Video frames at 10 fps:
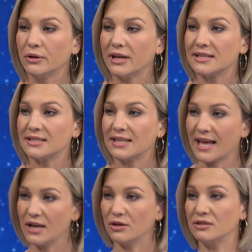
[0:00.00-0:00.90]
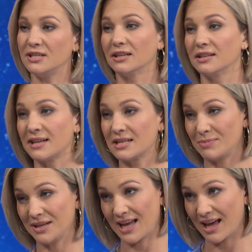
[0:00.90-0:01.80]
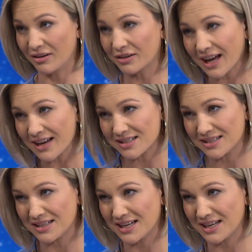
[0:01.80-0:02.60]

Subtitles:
is that New Zealand has been allocated an